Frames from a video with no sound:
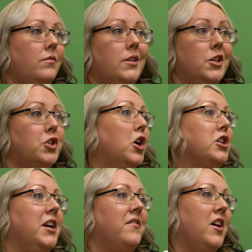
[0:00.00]

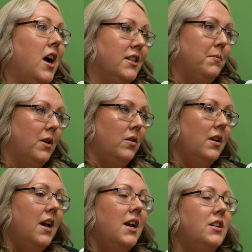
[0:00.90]
discharged out of the hospital.
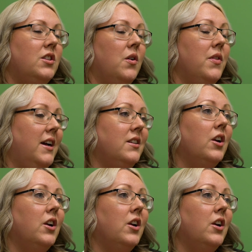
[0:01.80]
So that's